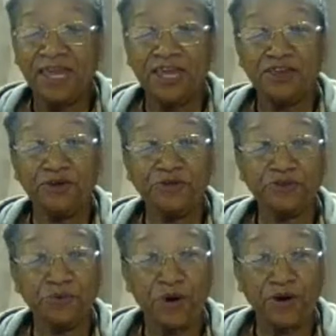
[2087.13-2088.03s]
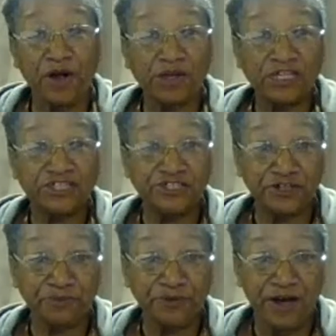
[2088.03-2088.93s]
He used to work on a
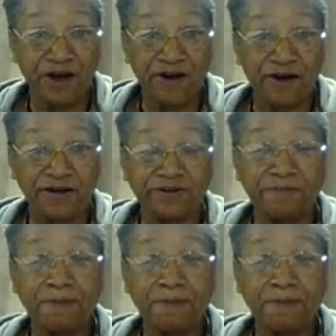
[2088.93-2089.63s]
shipyard